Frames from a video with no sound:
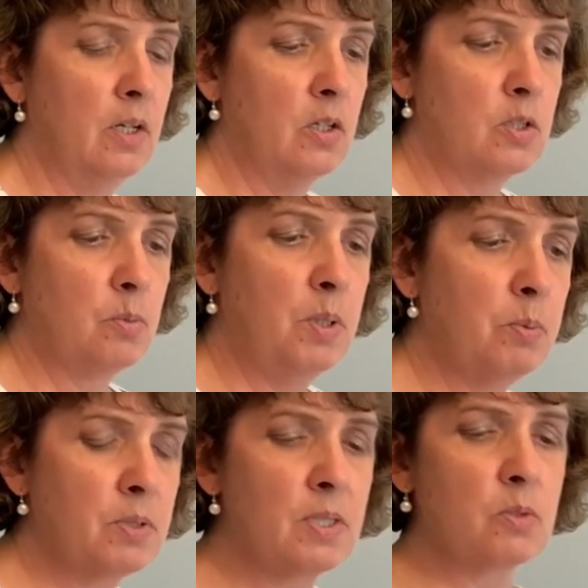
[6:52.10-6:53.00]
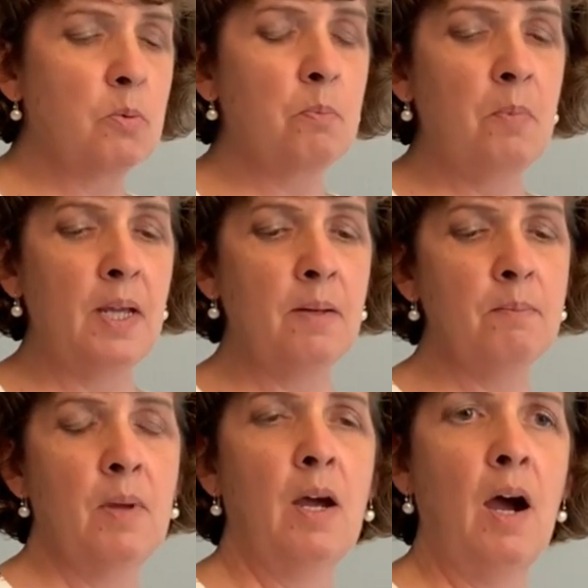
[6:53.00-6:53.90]
So people says, well, ma'am,
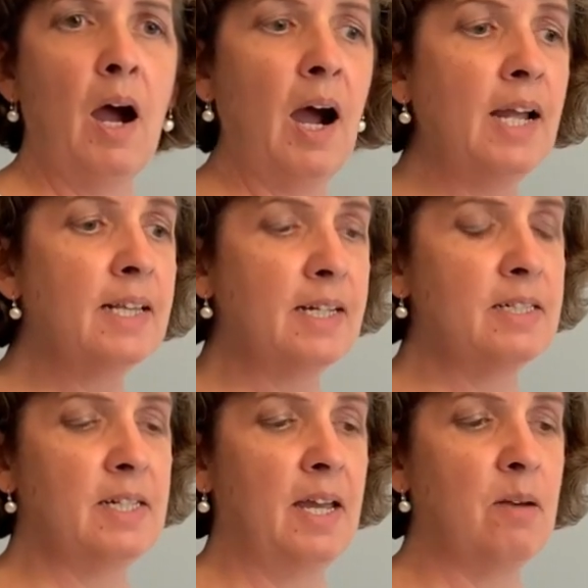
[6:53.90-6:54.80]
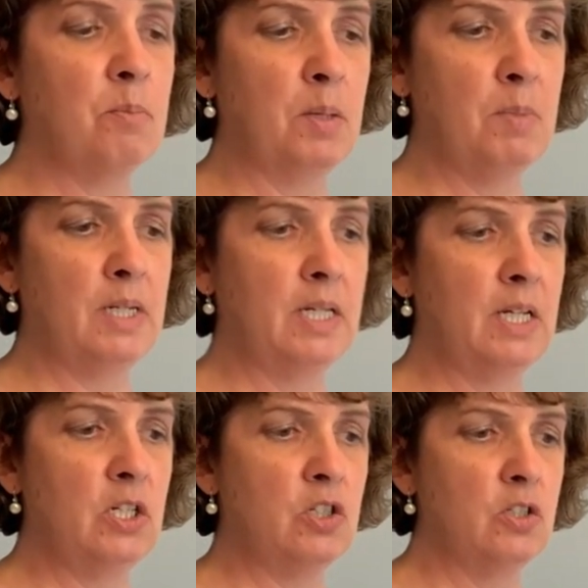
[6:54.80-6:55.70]
I like to have my
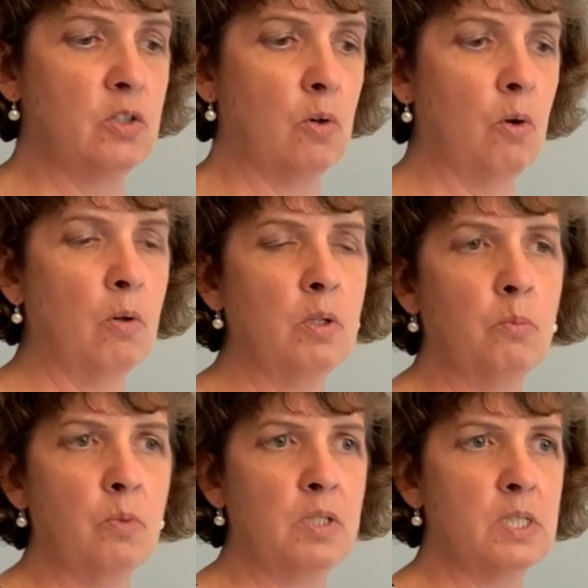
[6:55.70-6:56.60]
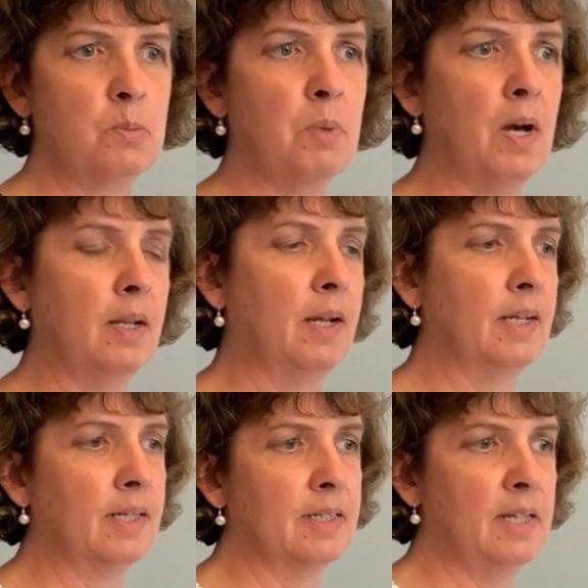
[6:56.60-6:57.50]
medications all in one spot. I
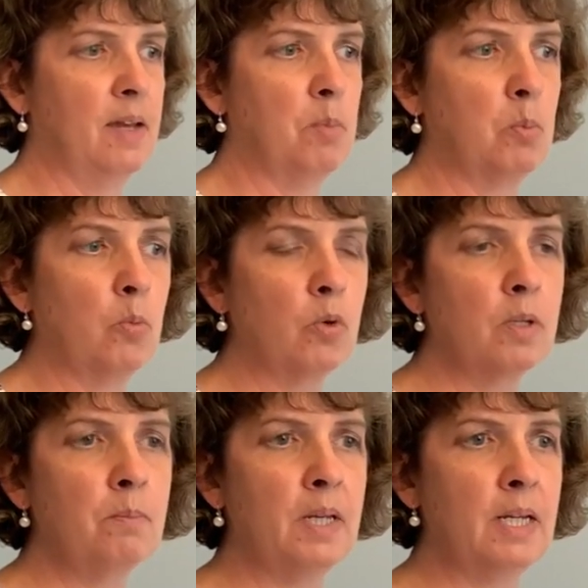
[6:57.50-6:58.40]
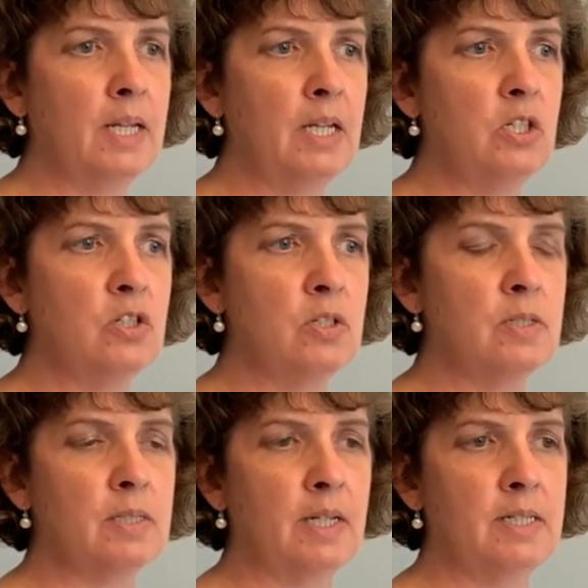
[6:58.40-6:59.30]
like to have my morning
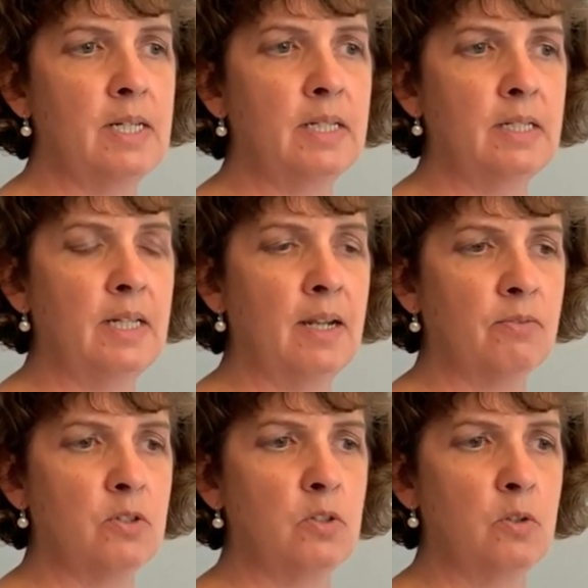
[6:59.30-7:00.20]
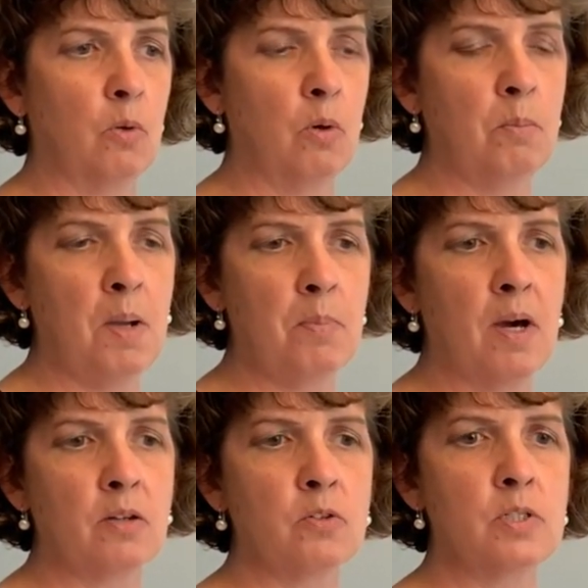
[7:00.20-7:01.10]
medications that I take in the afternoon, all my
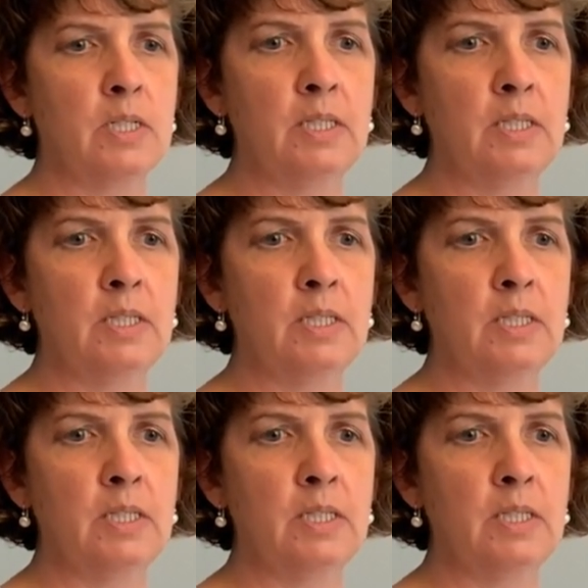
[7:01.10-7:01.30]
bottles in